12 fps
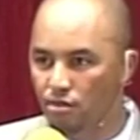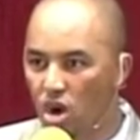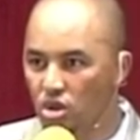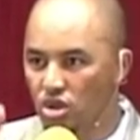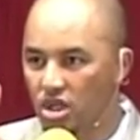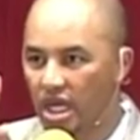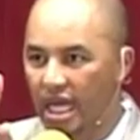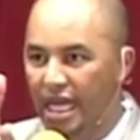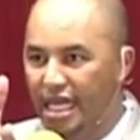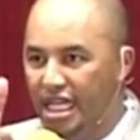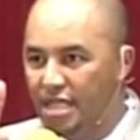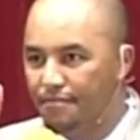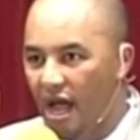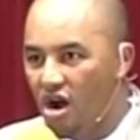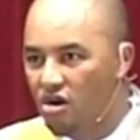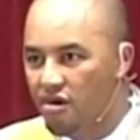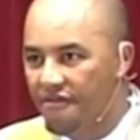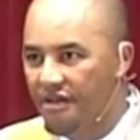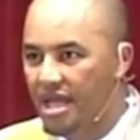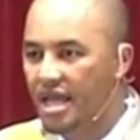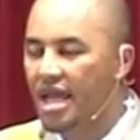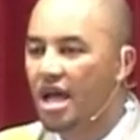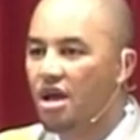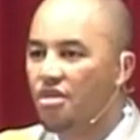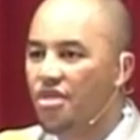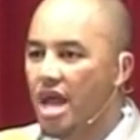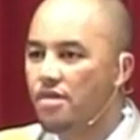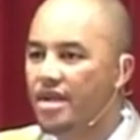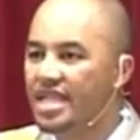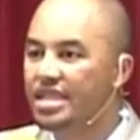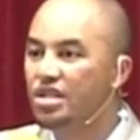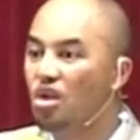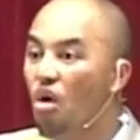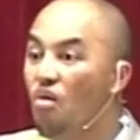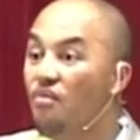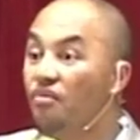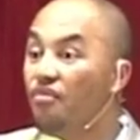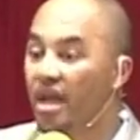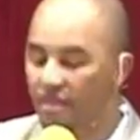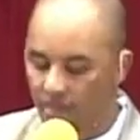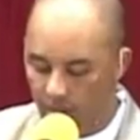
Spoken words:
wrote in his biography, there is no faith.